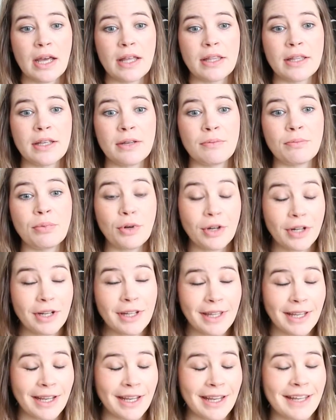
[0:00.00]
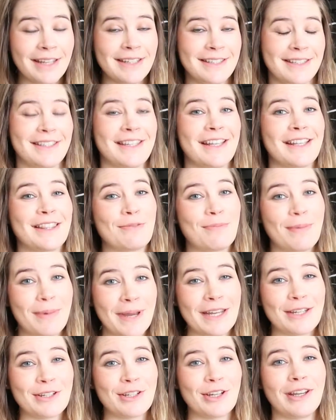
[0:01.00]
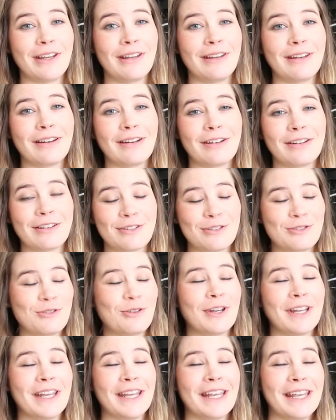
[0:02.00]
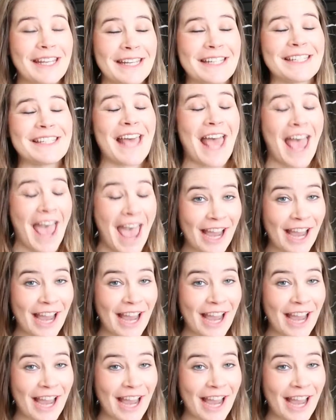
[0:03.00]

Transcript: The important thing is that the patient or the student is